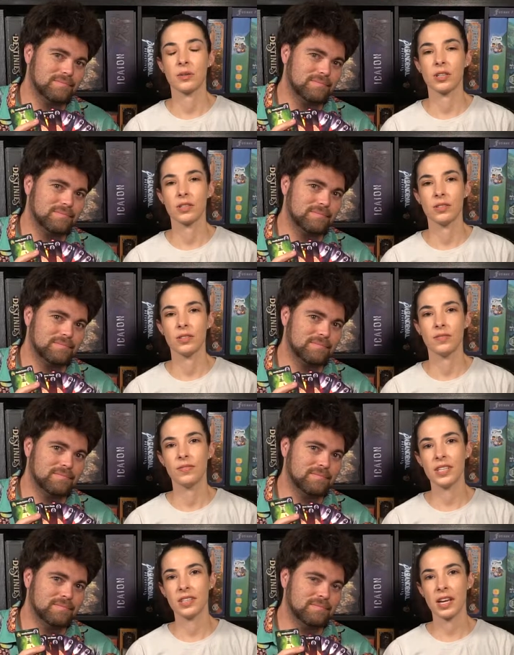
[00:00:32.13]
Speaker 1: order to
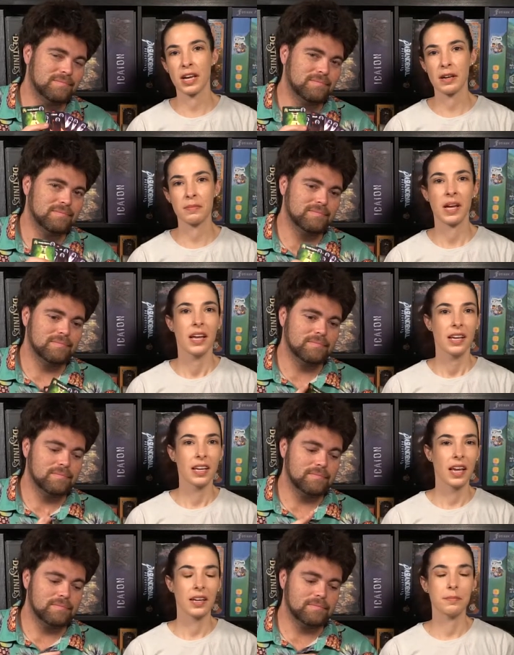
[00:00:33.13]
defeat them,
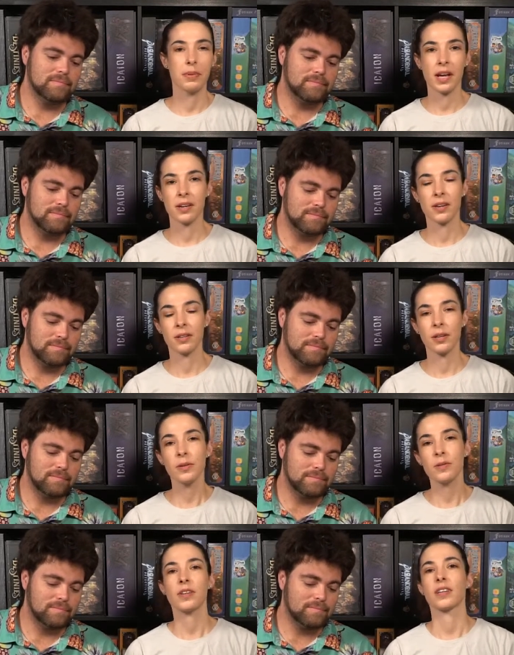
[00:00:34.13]
gain better
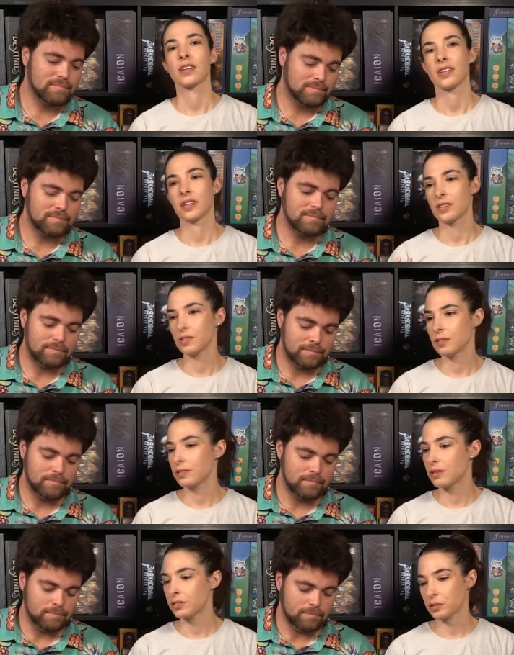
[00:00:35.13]
loot
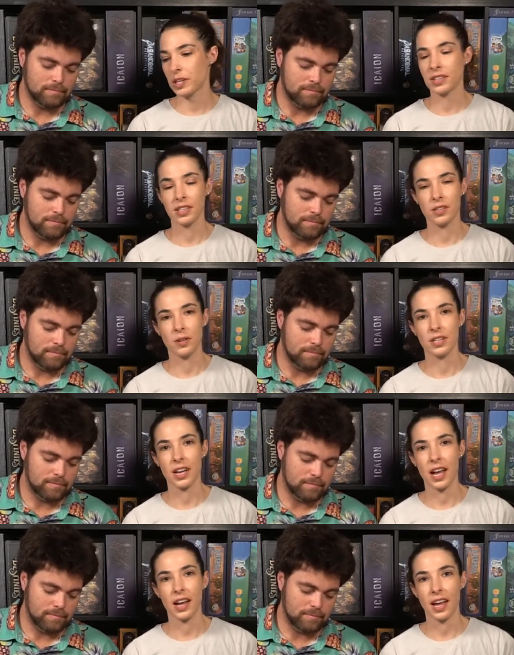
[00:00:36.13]
to strengthen your
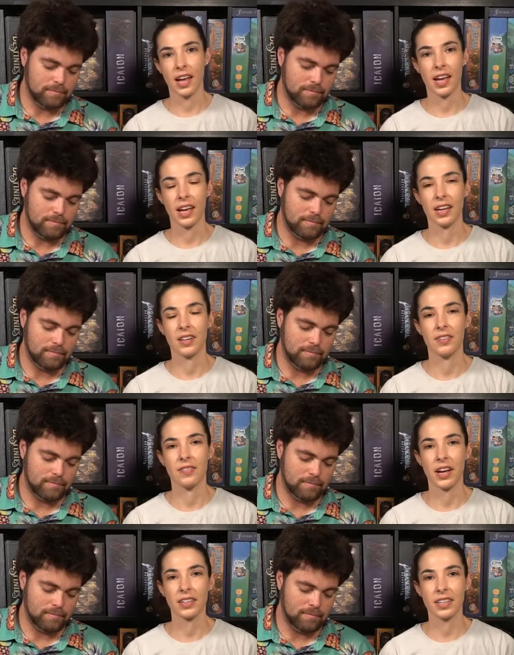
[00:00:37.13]
deck, and
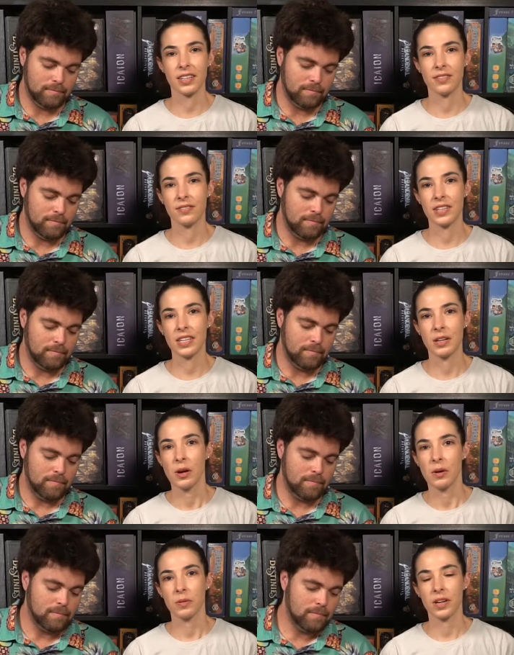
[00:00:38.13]
finally defeat
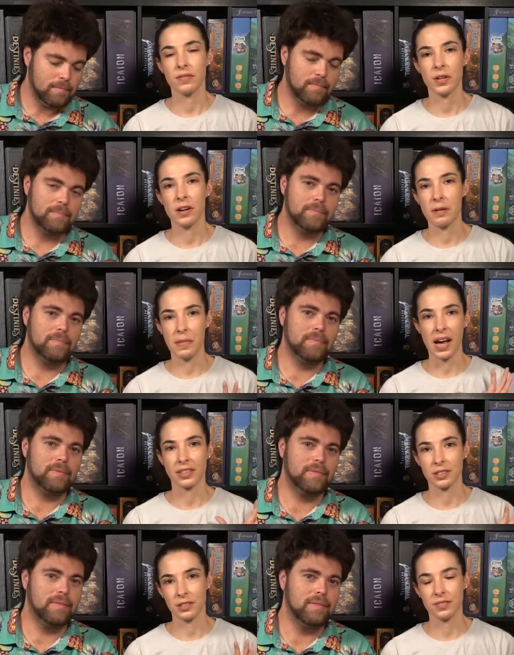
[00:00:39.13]
whatever a
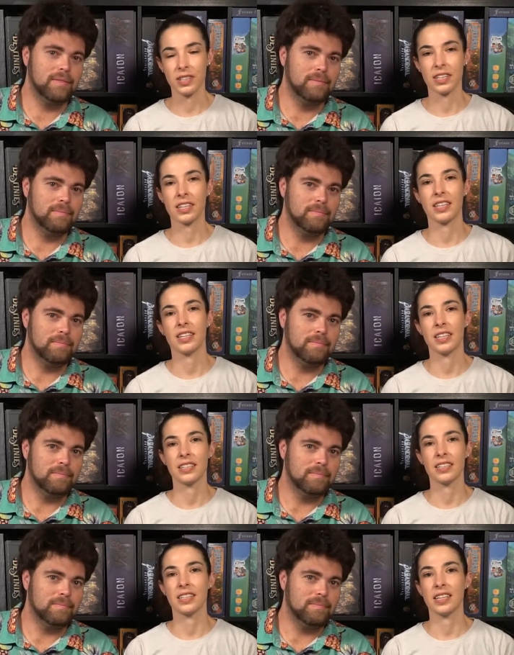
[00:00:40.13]
master villain
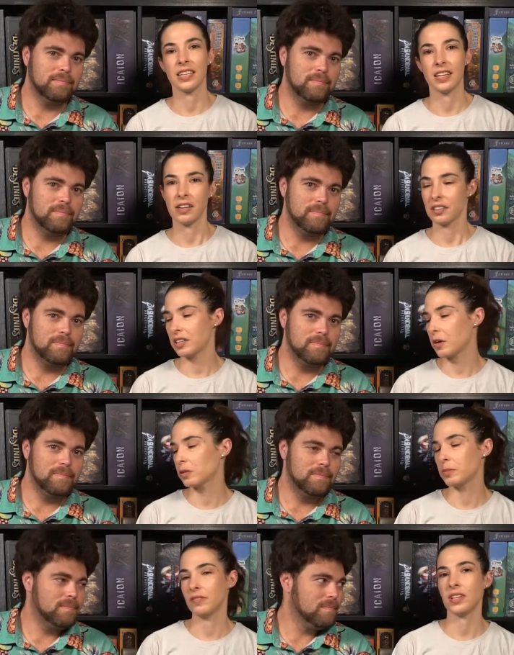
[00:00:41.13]
is, the, the
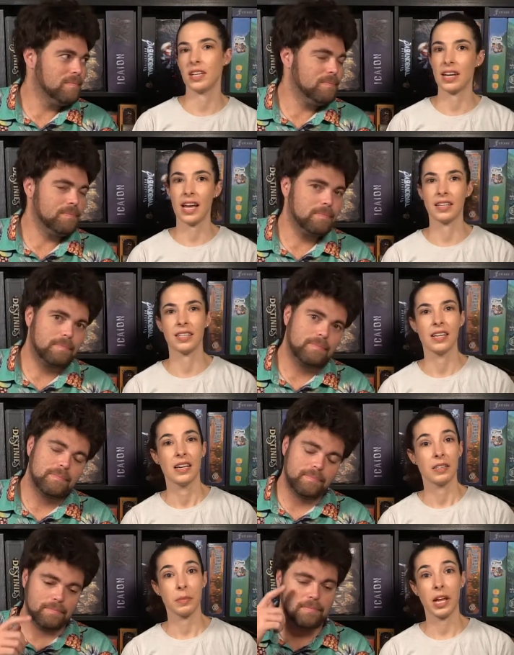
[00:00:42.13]
ultimate villain. And
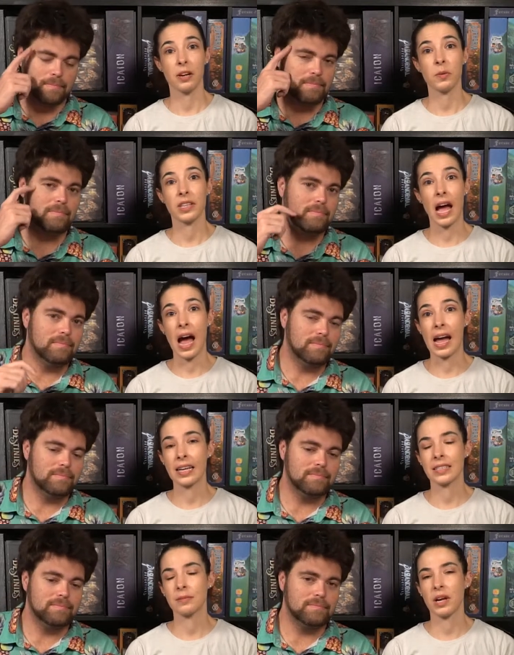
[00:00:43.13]
player with the
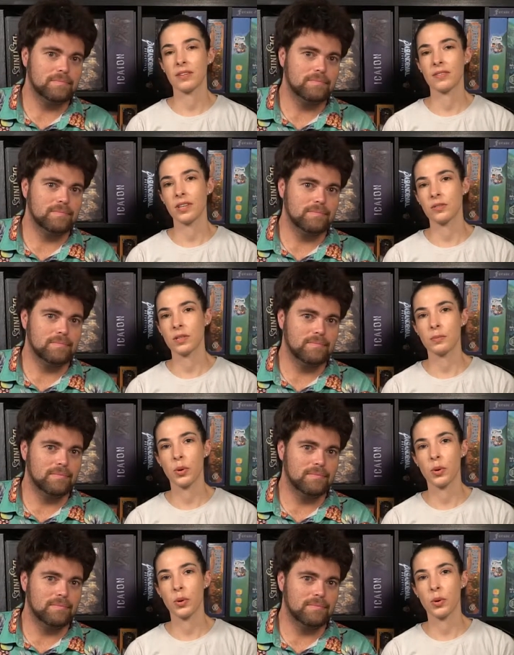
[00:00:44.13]
highest amount of victory